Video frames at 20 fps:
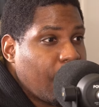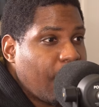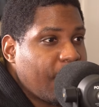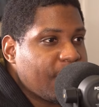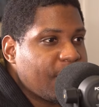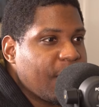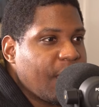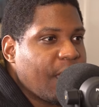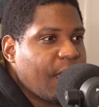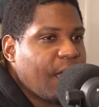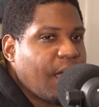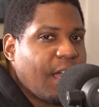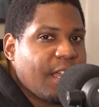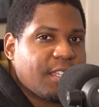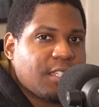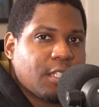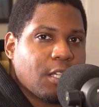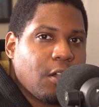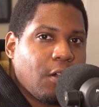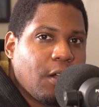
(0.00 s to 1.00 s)
I, yeah, like. I
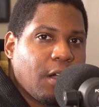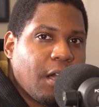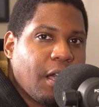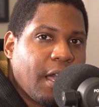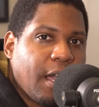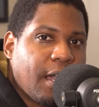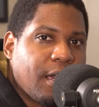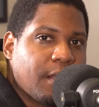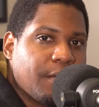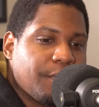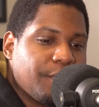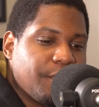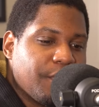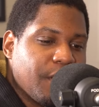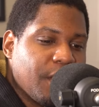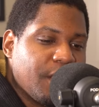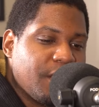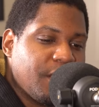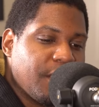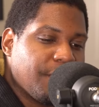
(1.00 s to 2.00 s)
saw a lot of
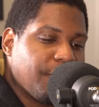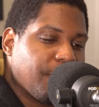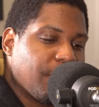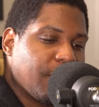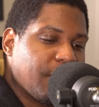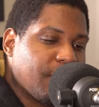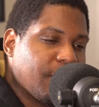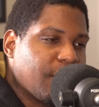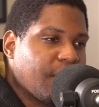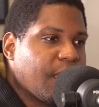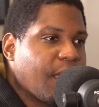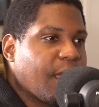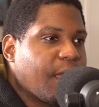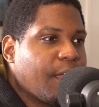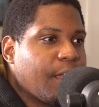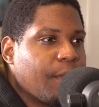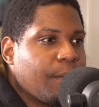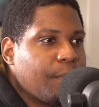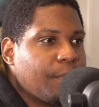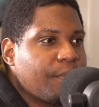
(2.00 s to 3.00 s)
different
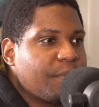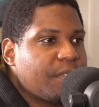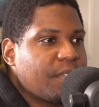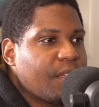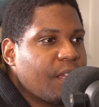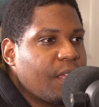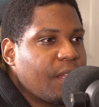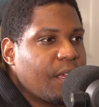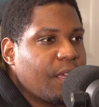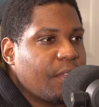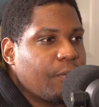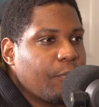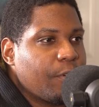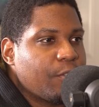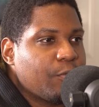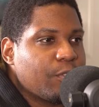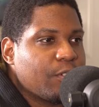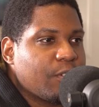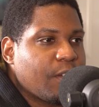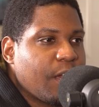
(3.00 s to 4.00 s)
games in it,
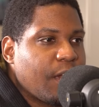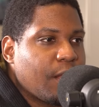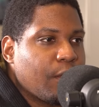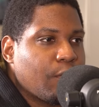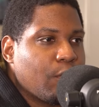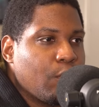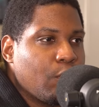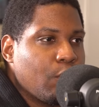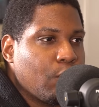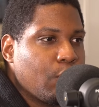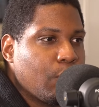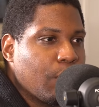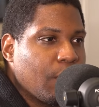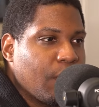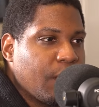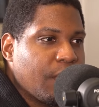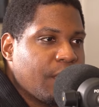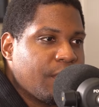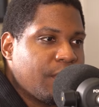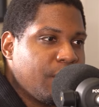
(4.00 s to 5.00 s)
which was kind of cool.
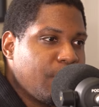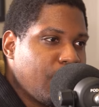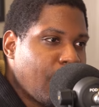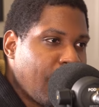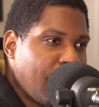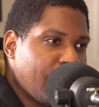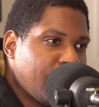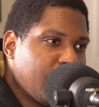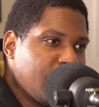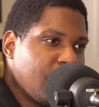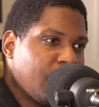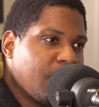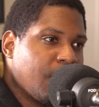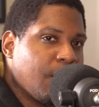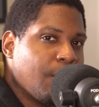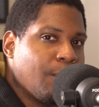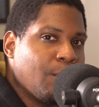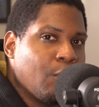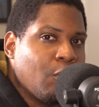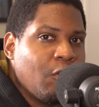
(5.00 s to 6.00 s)
You had the
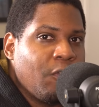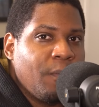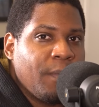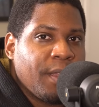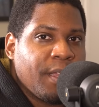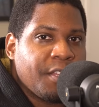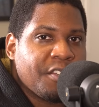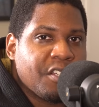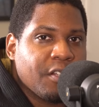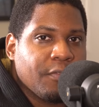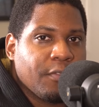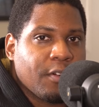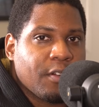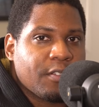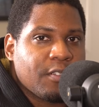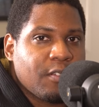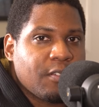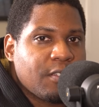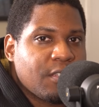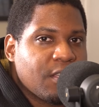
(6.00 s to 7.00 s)
uh, movement and
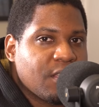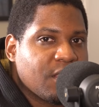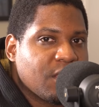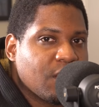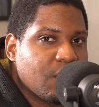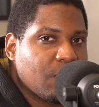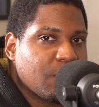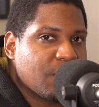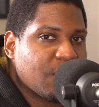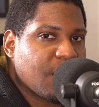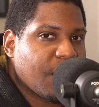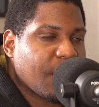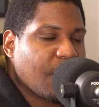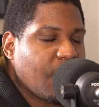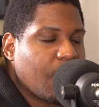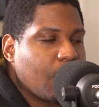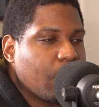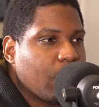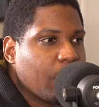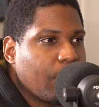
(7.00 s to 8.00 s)
traversal systems that
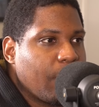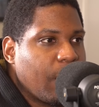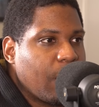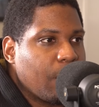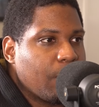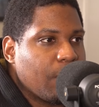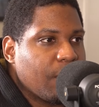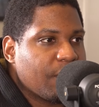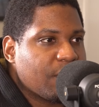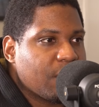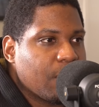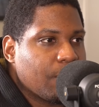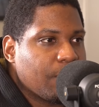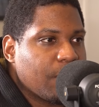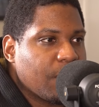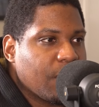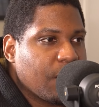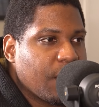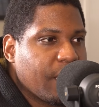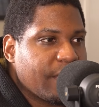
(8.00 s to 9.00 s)
kind of reminded me of
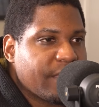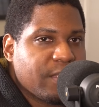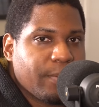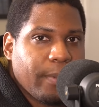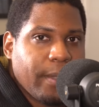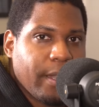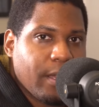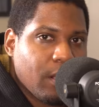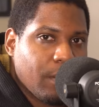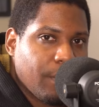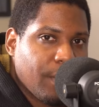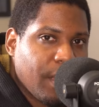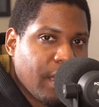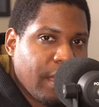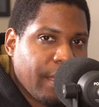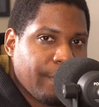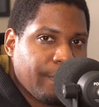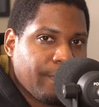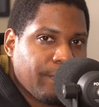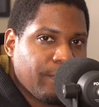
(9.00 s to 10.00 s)
something like
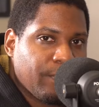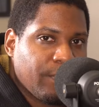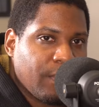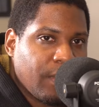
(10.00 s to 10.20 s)
Spider-Man